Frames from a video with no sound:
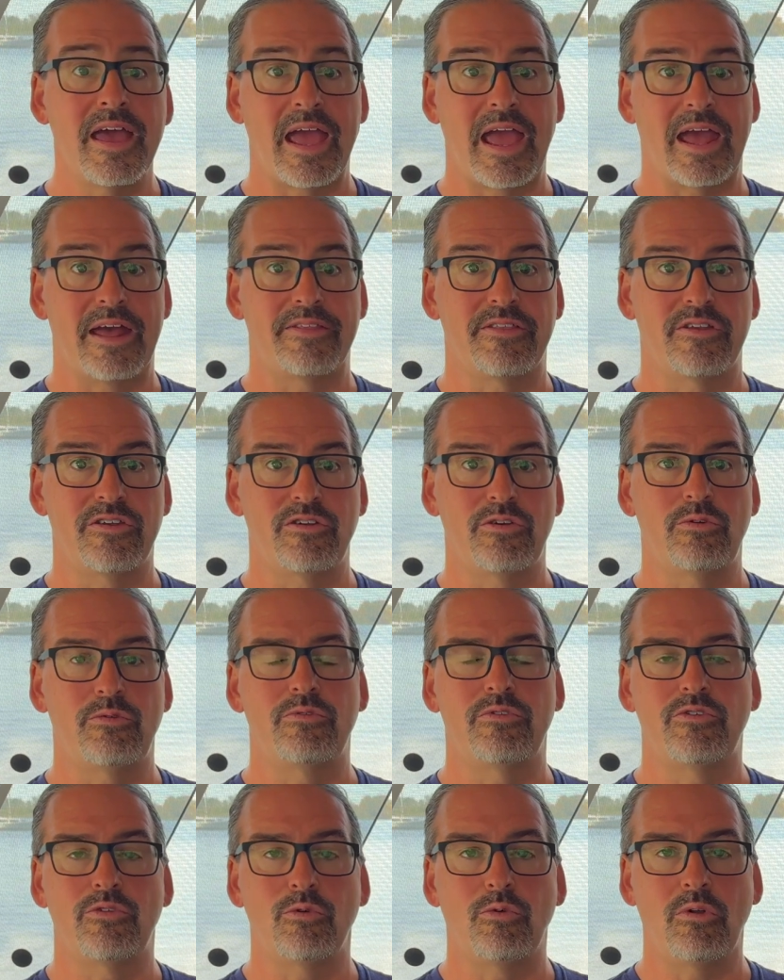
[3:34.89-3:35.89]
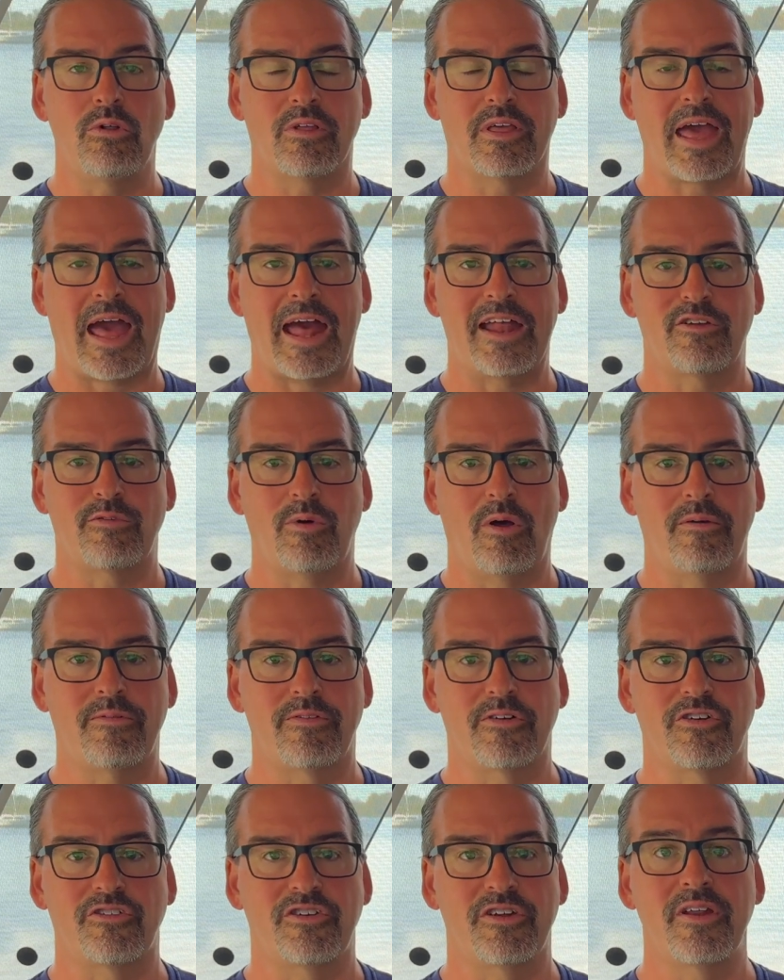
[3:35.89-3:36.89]
and the new dual Cat 12
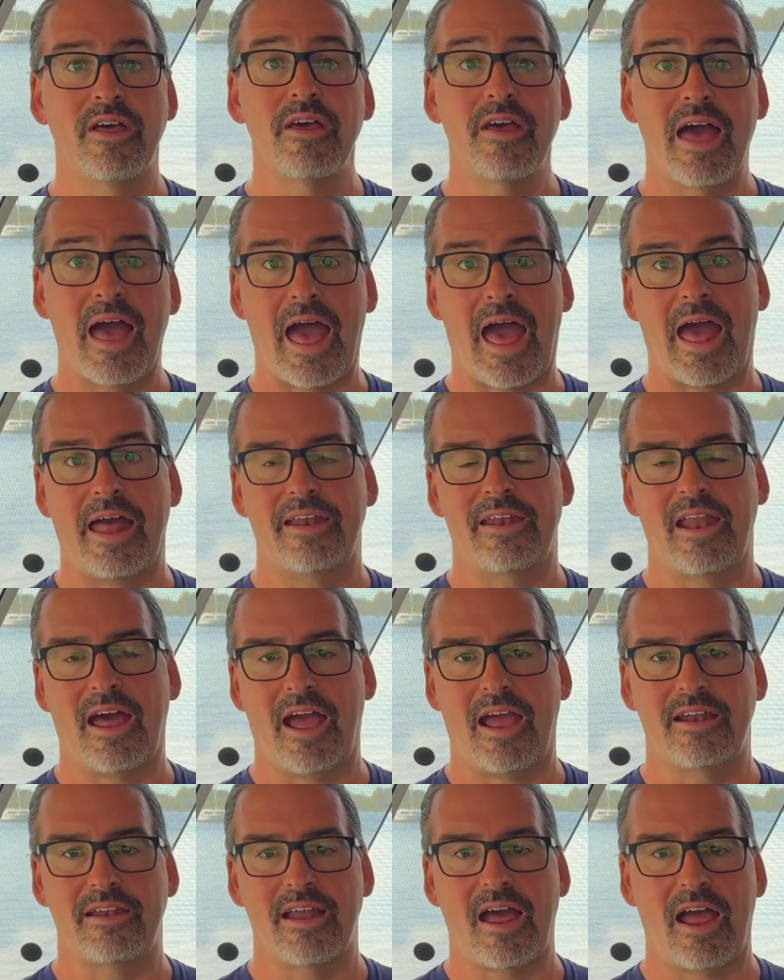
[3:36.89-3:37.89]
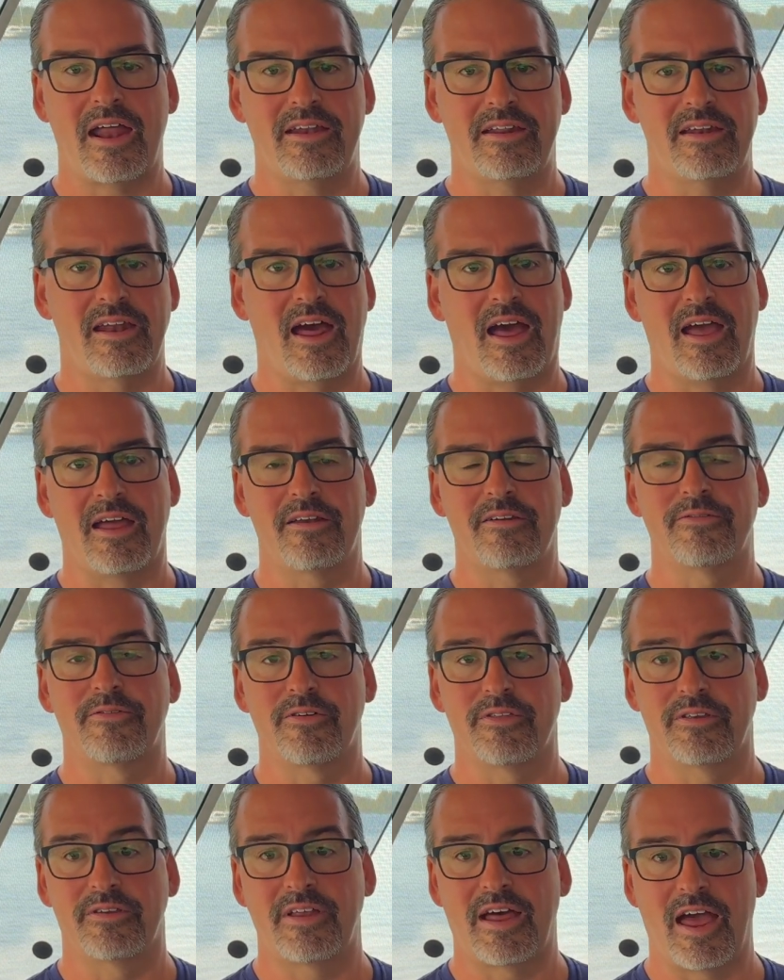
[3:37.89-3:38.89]
version at 9.99
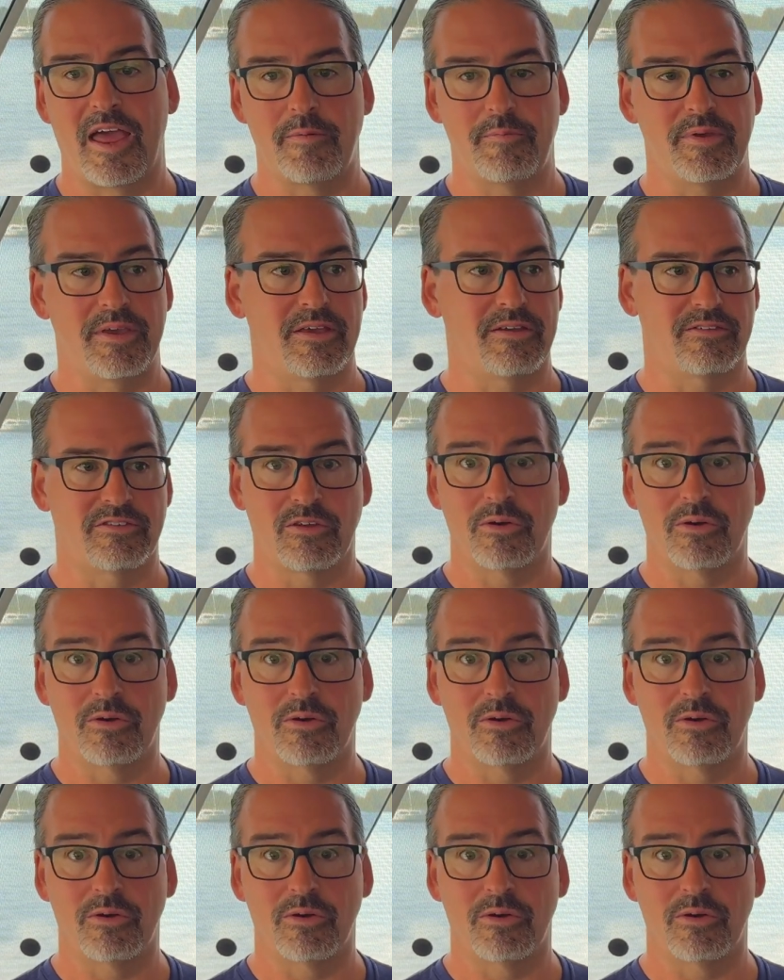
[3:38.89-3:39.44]
for the time being.